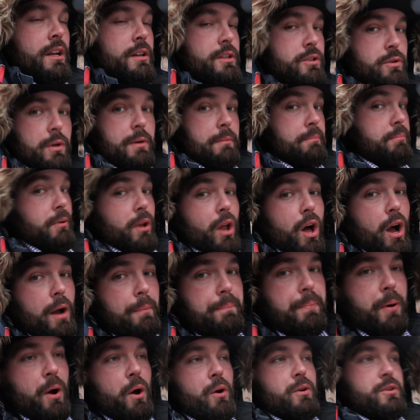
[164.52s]
doing blog
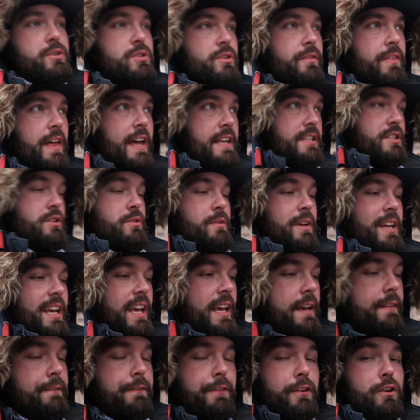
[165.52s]
posts, or if that's doing
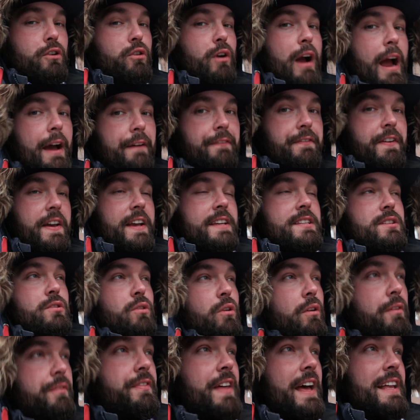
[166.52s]
infographics,
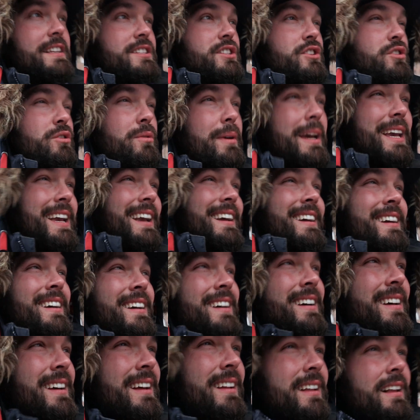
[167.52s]
or if that's doing
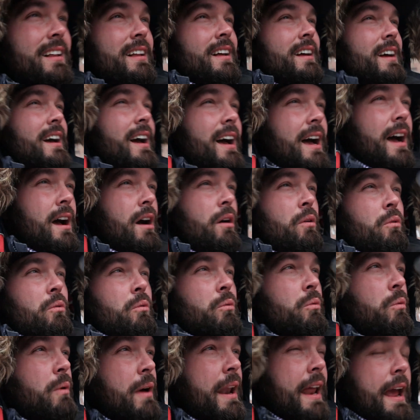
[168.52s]

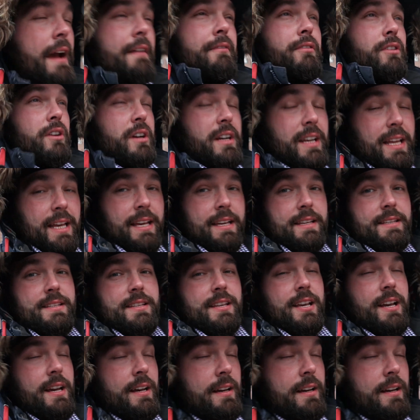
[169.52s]
whatever it is,